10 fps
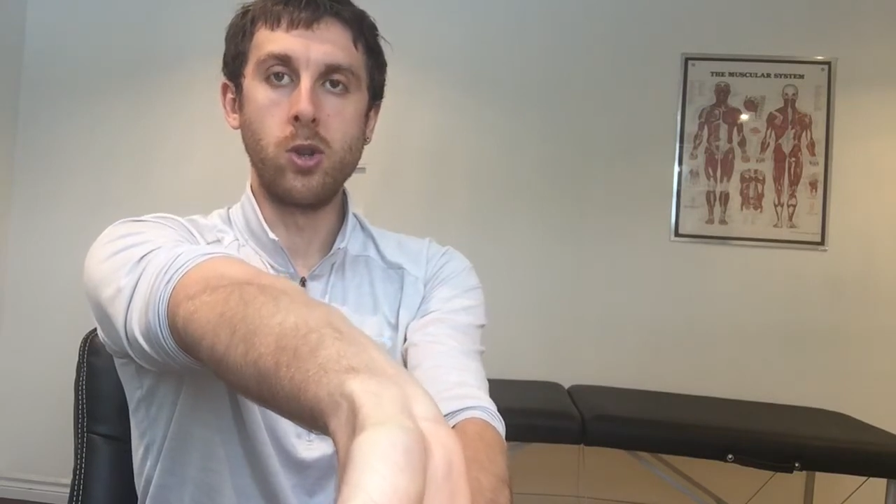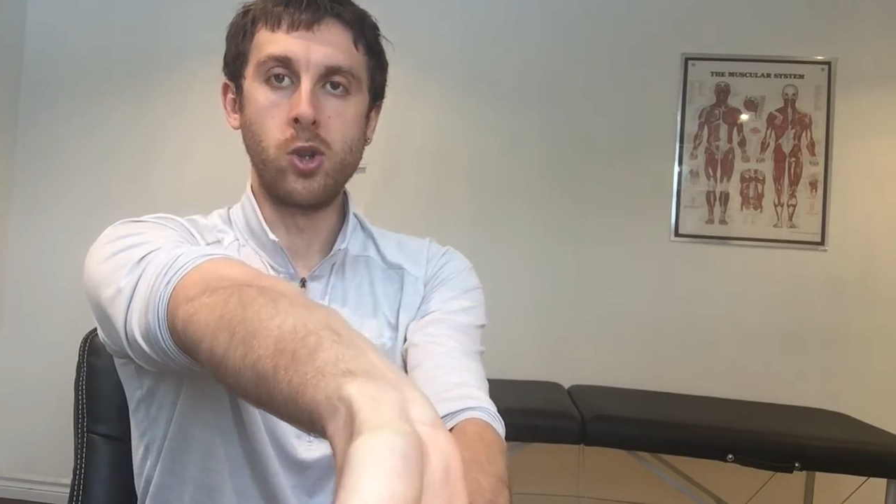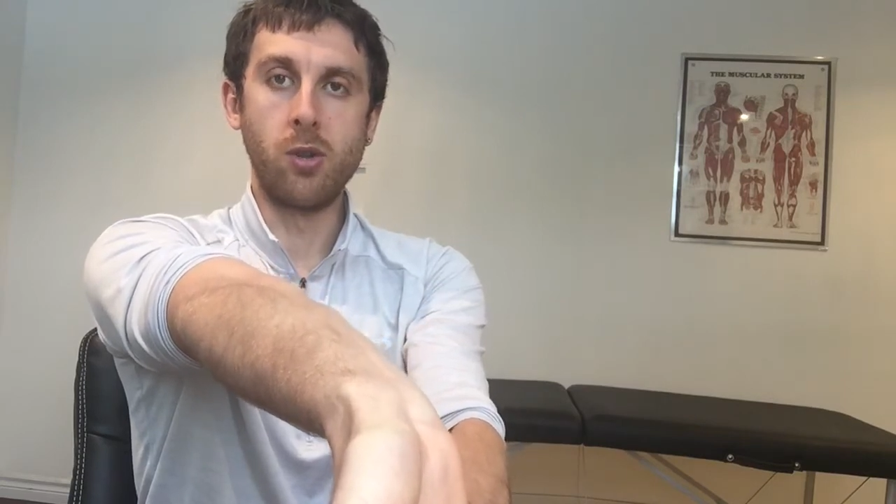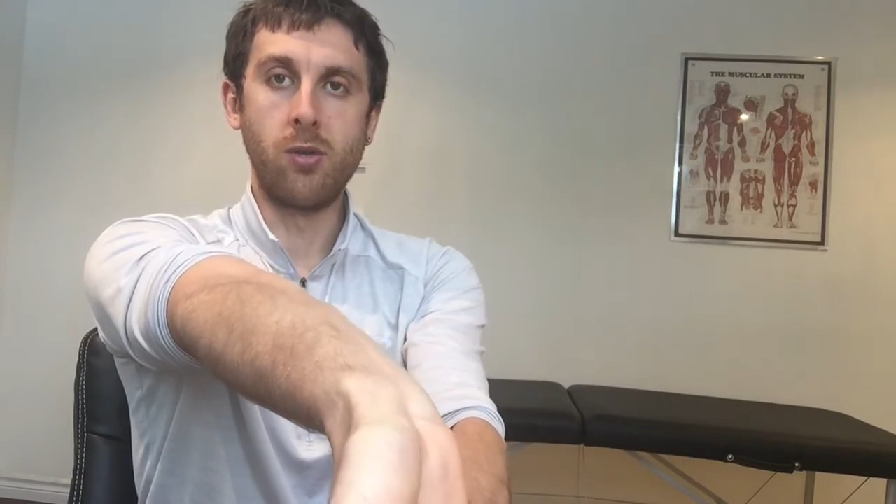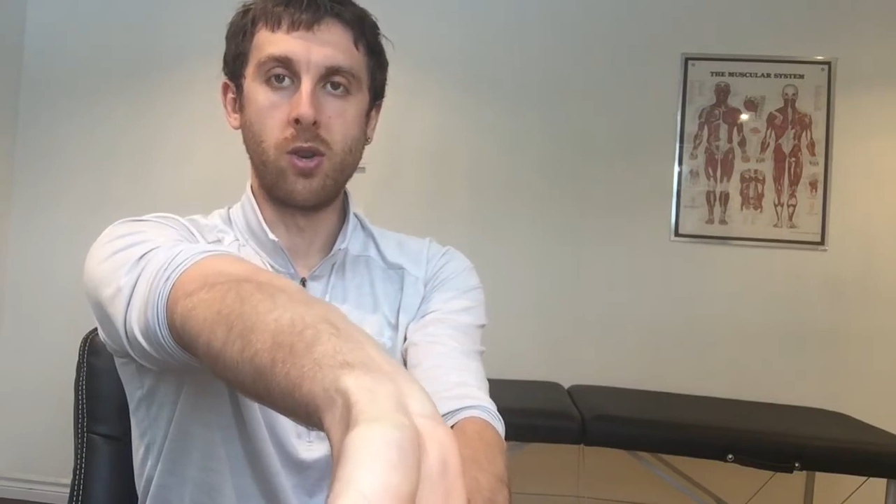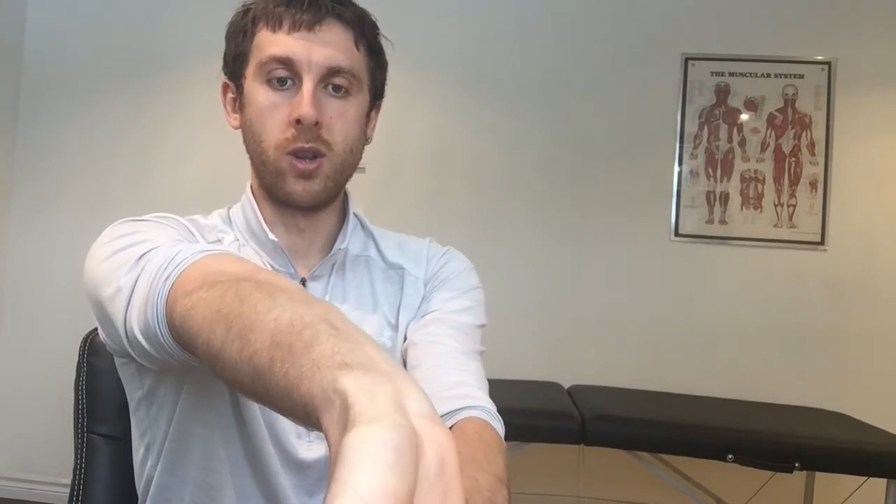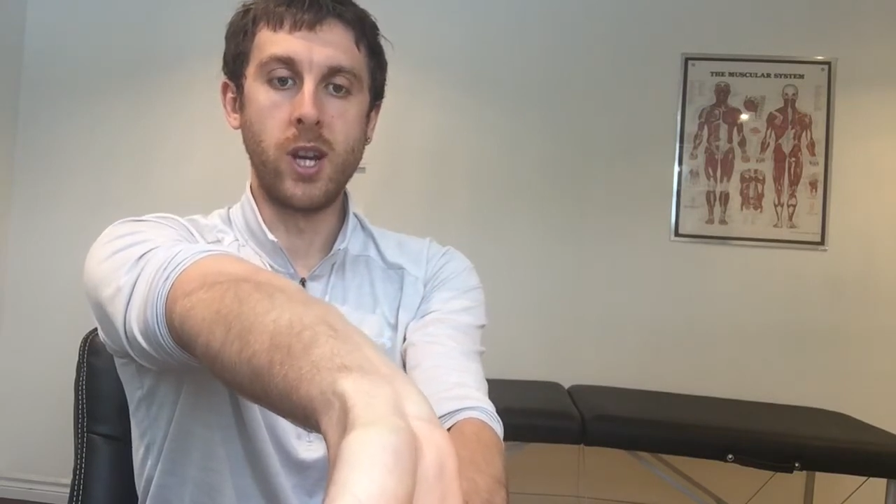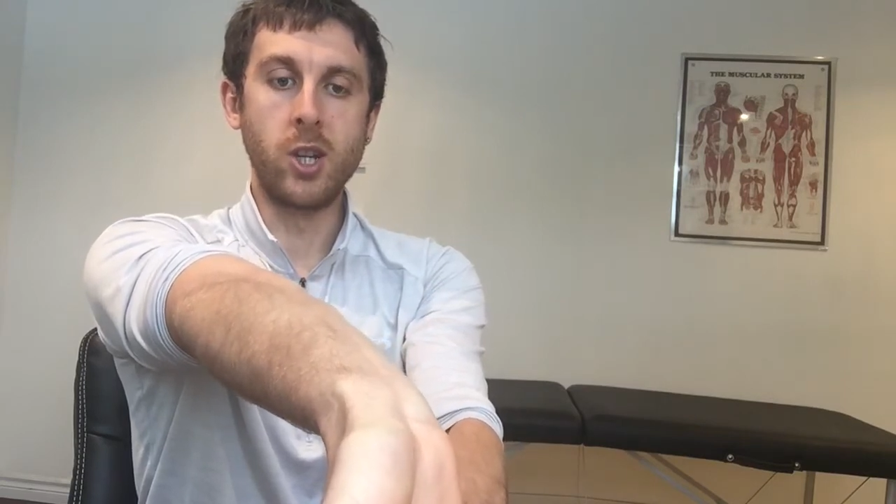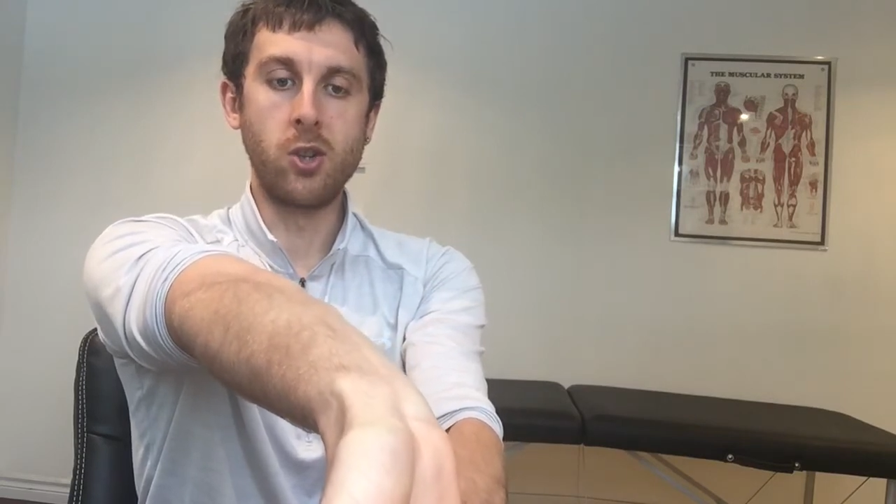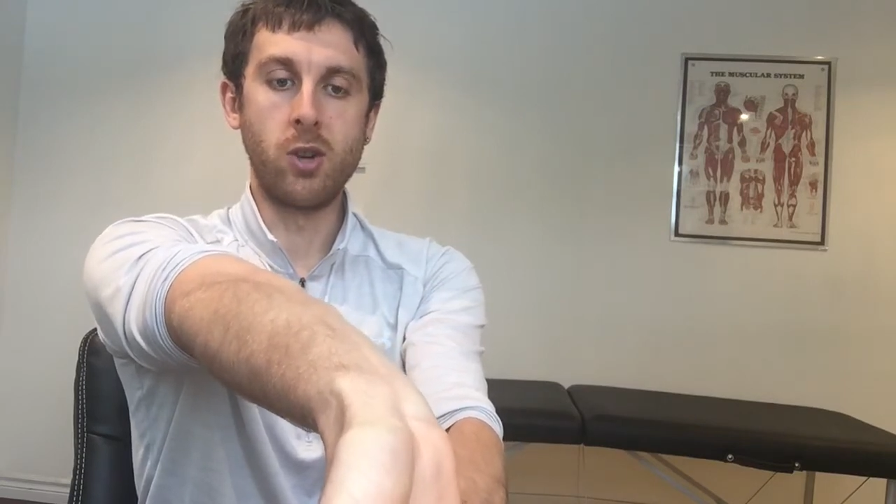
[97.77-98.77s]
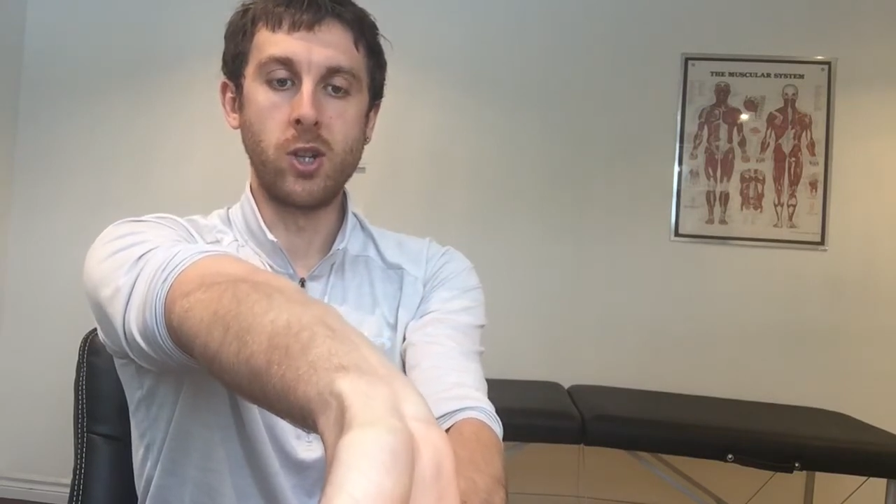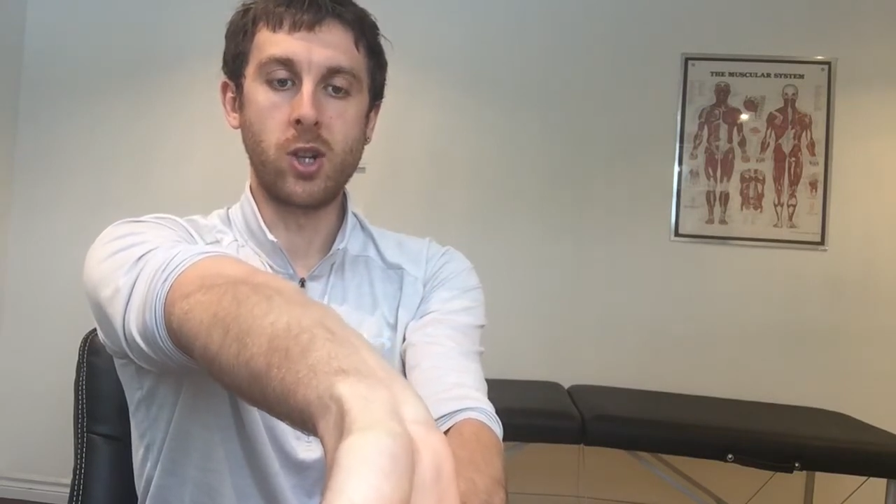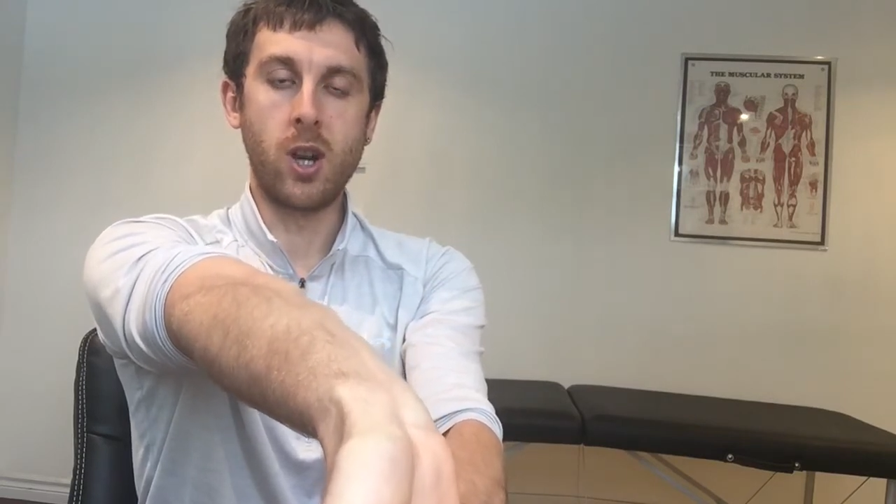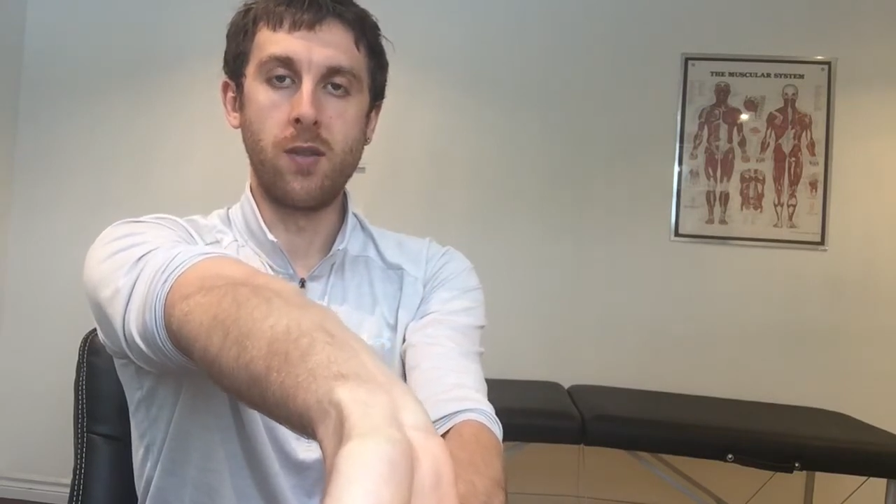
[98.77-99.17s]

you should feel a nice stretch kind